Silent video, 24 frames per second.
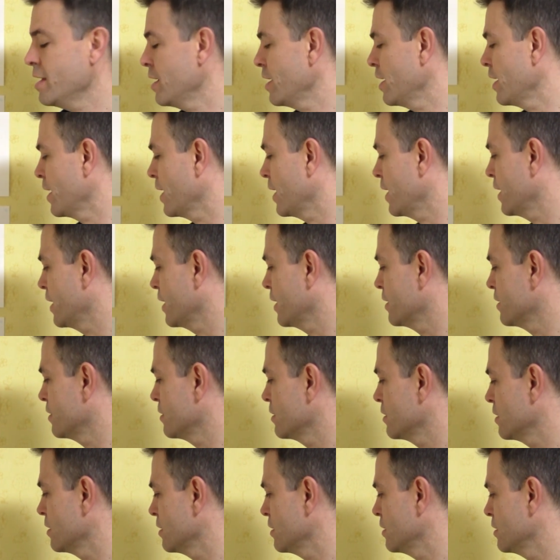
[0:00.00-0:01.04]

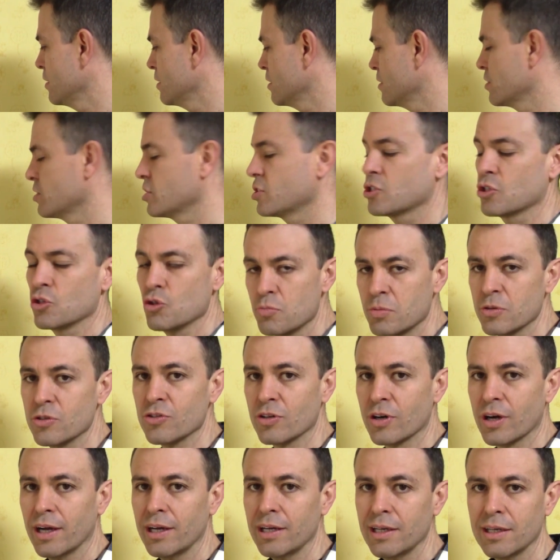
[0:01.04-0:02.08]
and super
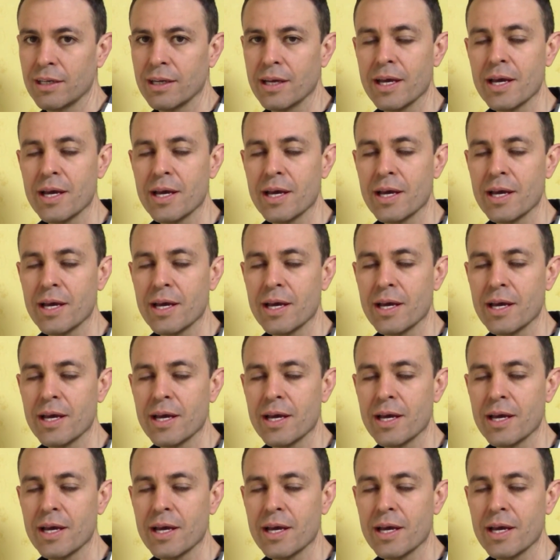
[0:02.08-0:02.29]
dry.